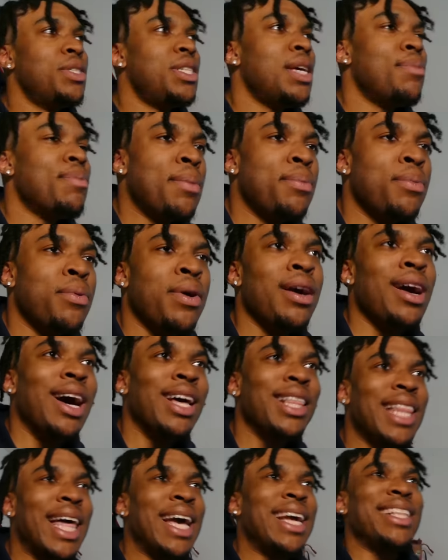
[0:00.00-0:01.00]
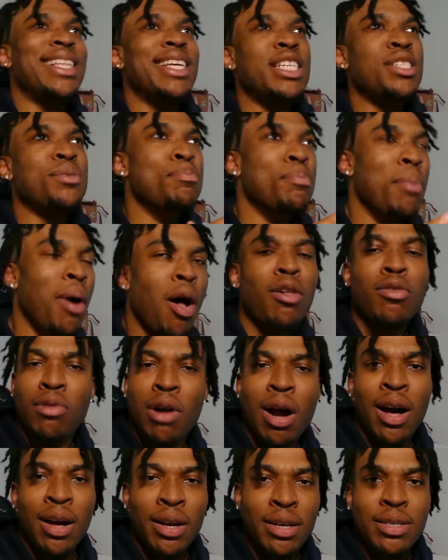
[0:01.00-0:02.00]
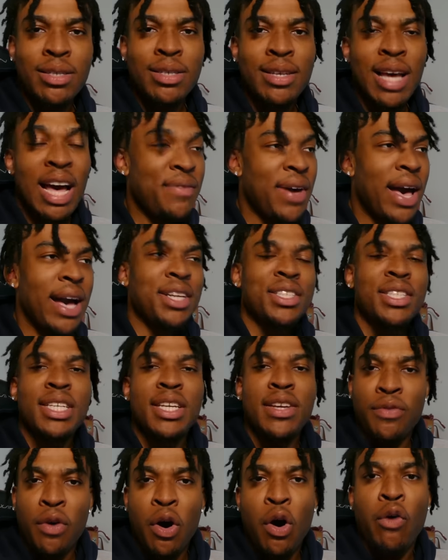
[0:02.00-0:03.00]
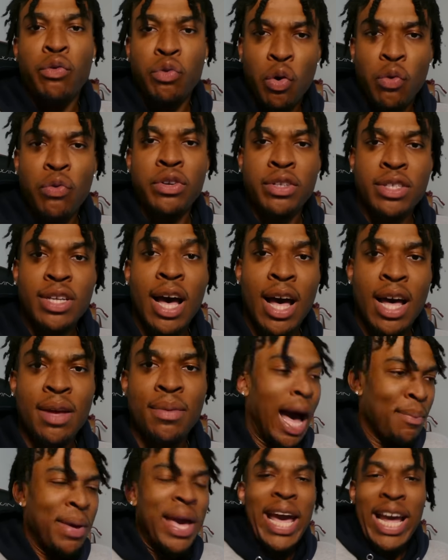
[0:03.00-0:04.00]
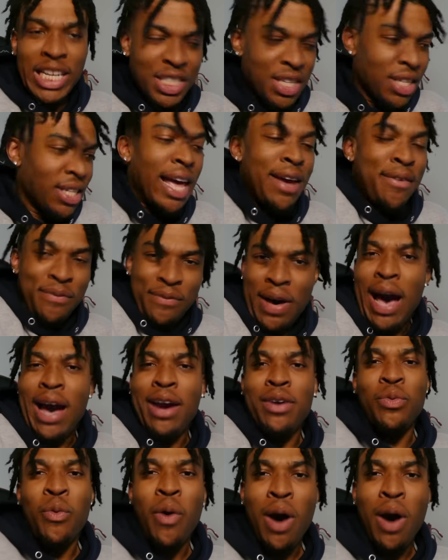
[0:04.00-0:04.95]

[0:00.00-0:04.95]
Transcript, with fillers: see, my boy, unlike these Balrogs, I've actually evolved over time. I'm Asian like fine